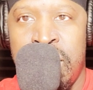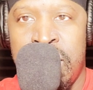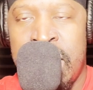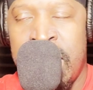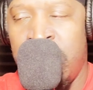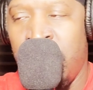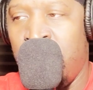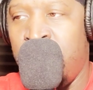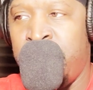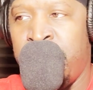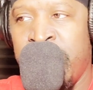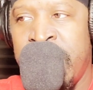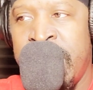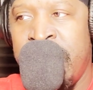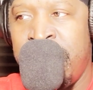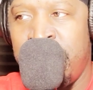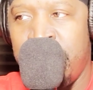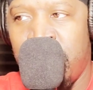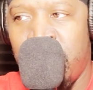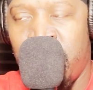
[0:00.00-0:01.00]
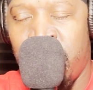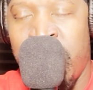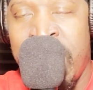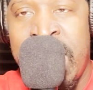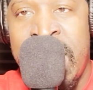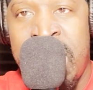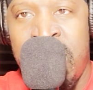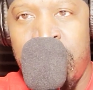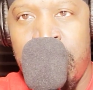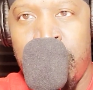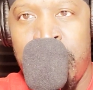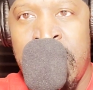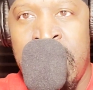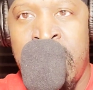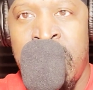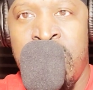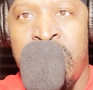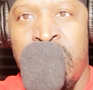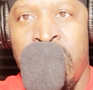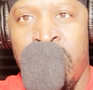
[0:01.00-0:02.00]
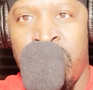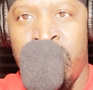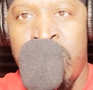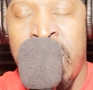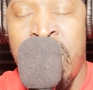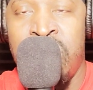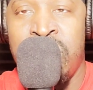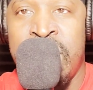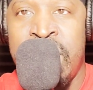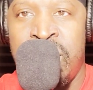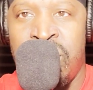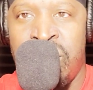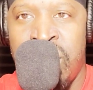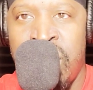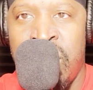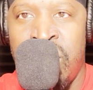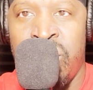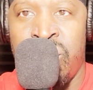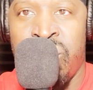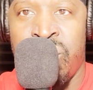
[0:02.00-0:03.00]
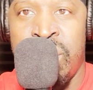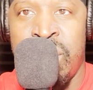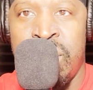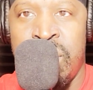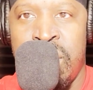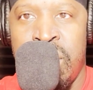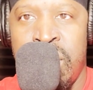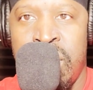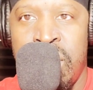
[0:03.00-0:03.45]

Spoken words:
They don't bring strange men around their children.